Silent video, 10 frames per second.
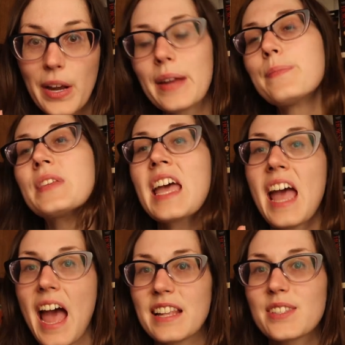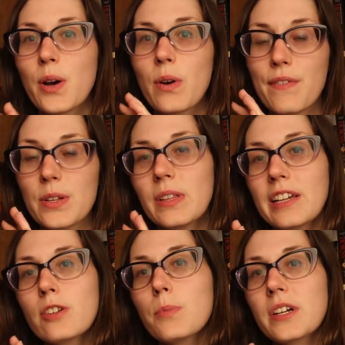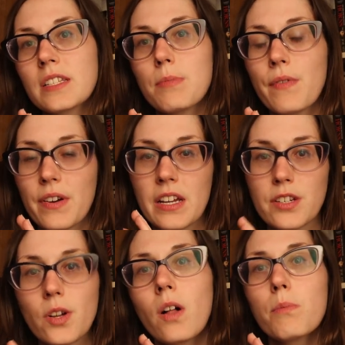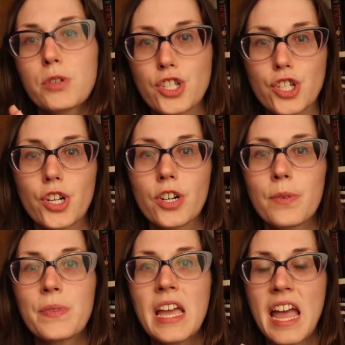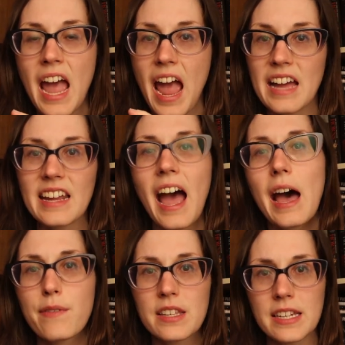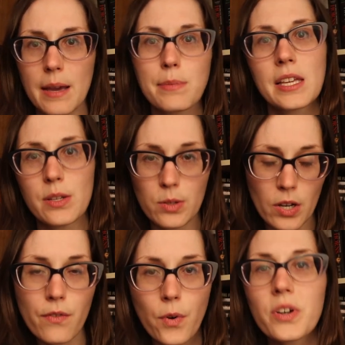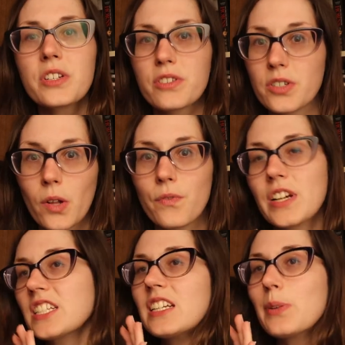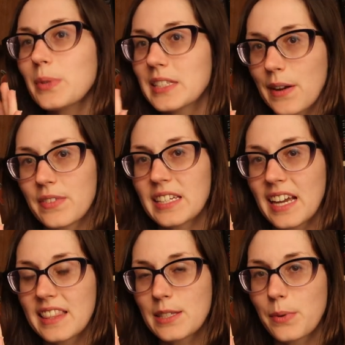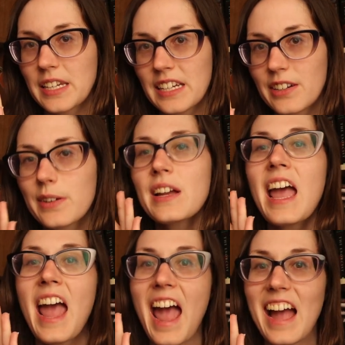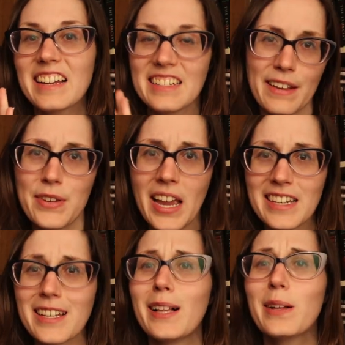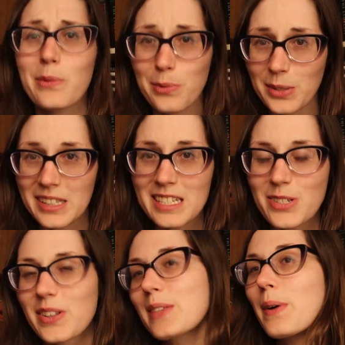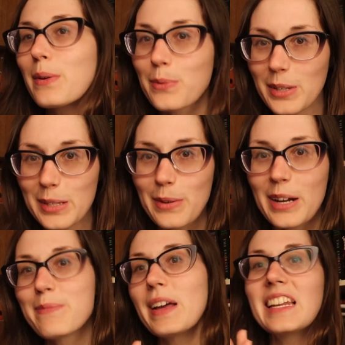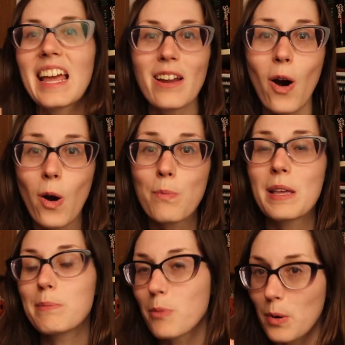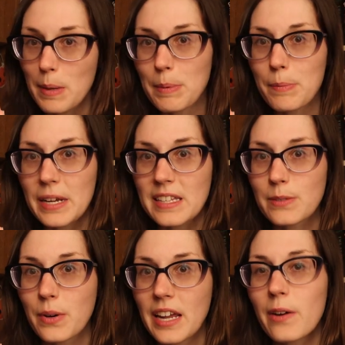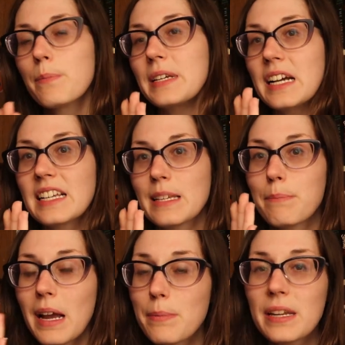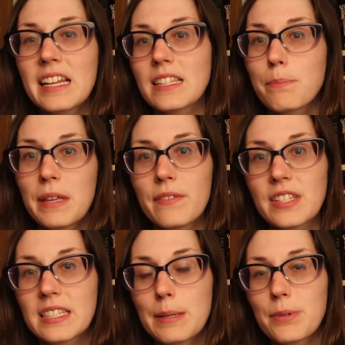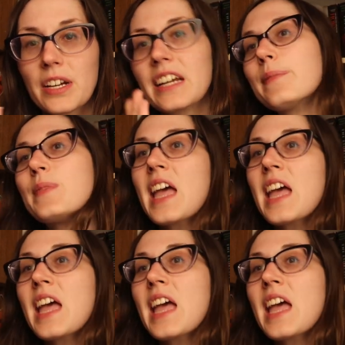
way, and so if you like your books to be very adult, mature, and have the depth that you look for in your adult fiction, you will definitely get this one here. And if you can't tell, really enjoyed this one, really recommend it, and hope that more people pick this one out, because in my opinion it's a bit of a sleeper hit